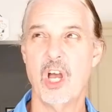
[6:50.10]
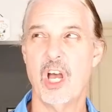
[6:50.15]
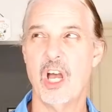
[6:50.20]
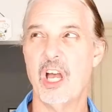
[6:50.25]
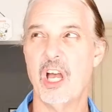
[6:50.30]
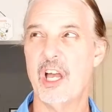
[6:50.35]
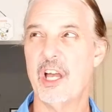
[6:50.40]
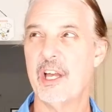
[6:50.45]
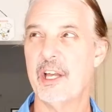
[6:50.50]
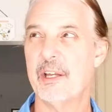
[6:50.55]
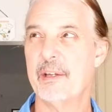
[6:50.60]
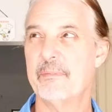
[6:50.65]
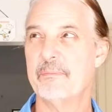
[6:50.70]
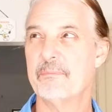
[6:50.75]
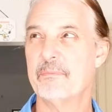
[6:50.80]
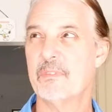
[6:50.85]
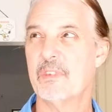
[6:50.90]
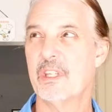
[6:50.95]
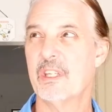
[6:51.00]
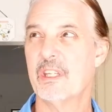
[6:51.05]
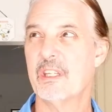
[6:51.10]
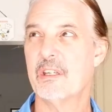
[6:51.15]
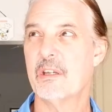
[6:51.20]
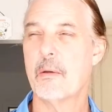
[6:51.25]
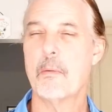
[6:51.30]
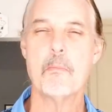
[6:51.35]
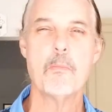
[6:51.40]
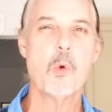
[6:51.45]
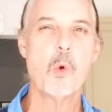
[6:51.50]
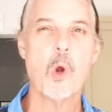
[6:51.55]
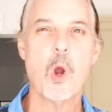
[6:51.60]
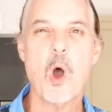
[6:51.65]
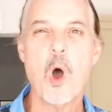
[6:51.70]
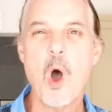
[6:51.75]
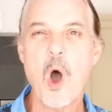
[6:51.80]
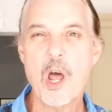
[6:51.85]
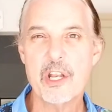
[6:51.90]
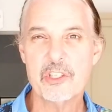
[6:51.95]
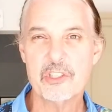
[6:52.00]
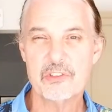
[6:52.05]

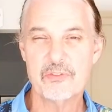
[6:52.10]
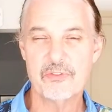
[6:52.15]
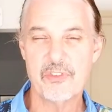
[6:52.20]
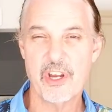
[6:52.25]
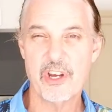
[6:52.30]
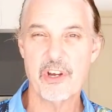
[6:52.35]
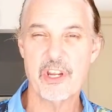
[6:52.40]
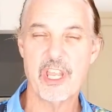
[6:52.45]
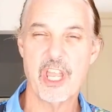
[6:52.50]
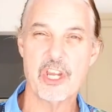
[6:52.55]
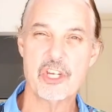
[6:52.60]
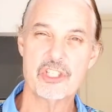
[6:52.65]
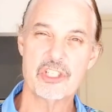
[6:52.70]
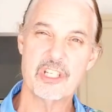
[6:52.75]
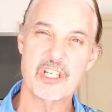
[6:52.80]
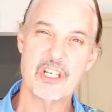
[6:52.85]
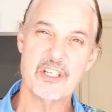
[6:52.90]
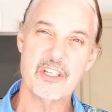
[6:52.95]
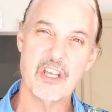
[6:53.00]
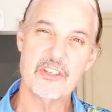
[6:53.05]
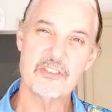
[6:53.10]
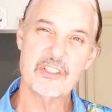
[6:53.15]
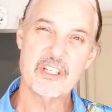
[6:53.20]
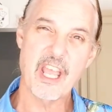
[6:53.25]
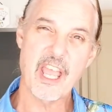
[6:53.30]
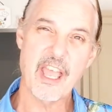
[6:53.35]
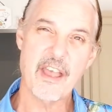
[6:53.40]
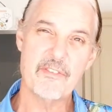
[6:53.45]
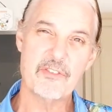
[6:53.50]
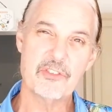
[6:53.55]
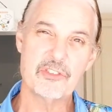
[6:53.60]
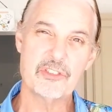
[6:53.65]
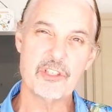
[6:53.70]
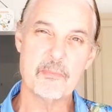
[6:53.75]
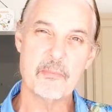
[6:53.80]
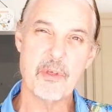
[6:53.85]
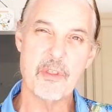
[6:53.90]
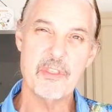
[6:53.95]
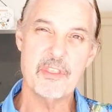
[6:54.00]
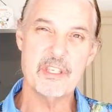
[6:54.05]
honest variation and doesn't have
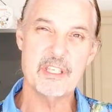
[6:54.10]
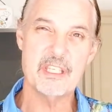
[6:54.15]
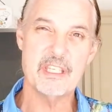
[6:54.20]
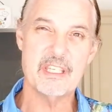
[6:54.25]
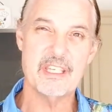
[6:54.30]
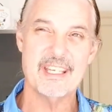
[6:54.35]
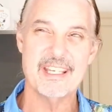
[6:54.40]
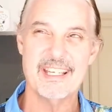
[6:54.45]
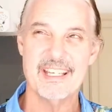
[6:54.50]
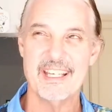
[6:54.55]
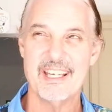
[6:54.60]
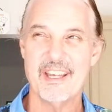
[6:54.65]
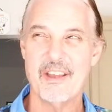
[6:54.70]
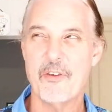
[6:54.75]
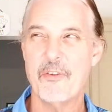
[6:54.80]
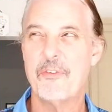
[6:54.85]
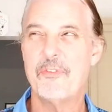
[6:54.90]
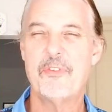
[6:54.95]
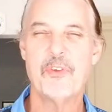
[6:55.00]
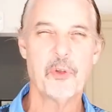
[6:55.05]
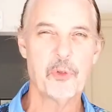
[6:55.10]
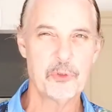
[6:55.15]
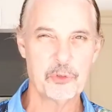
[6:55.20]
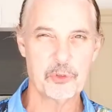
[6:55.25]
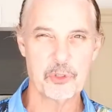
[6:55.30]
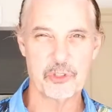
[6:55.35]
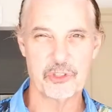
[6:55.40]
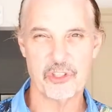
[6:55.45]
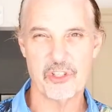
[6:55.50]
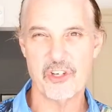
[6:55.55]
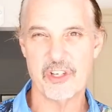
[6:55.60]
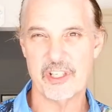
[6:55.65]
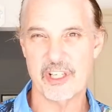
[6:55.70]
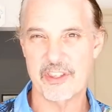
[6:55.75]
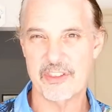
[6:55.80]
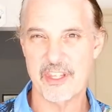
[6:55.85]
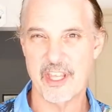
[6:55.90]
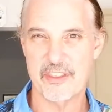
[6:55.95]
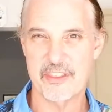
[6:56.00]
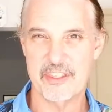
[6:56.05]
some of the filters on
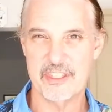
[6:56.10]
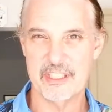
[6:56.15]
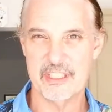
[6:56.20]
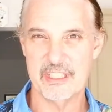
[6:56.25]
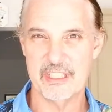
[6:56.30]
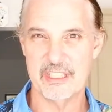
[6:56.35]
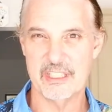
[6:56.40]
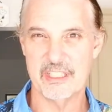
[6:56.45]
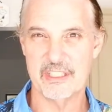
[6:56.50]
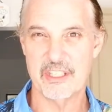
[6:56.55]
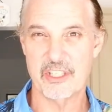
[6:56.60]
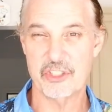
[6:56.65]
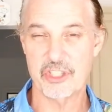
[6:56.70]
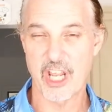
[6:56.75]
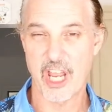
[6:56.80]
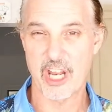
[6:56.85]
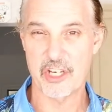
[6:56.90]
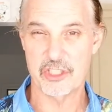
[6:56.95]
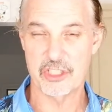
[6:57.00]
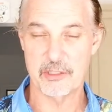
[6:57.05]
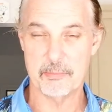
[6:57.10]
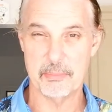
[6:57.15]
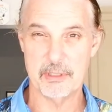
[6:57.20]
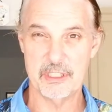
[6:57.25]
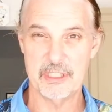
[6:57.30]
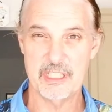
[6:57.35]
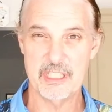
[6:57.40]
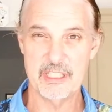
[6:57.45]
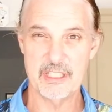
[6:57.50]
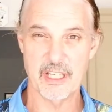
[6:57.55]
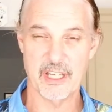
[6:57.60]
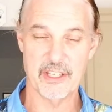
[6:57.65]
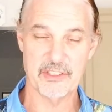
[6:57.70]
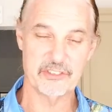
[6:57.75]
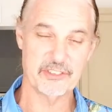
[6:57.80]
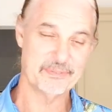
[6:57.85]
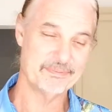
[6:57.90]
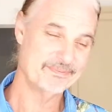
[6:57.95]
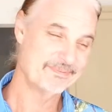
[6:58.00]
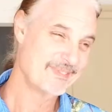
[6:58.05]
it that the ChatGPT
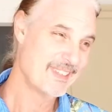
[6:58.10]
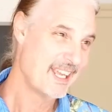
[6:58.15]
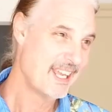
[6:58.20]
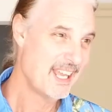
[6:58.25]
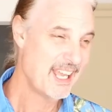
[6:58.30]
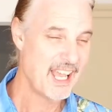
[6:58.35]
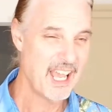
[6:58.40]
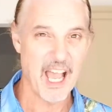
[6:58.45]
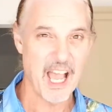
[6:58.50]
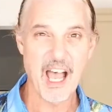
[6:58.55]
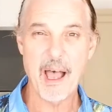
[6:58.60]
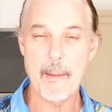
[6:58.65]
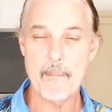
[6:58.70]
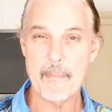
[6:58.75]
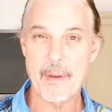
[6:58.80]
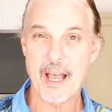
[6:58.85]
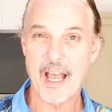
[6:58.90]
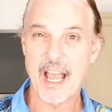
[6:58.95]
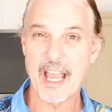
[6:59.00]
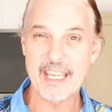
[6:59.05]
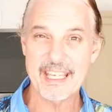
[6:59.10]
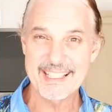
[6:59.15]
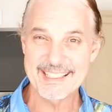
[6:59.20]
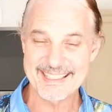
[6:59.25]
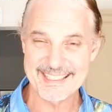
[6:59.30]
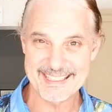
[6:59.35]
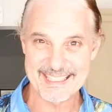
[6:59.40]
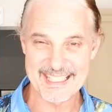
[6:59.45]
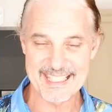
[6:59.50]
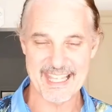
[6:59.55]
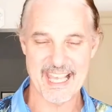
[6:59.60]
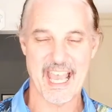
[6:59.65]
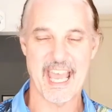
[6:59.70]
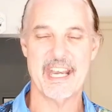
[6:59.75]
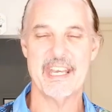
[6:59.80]
does. I could see that.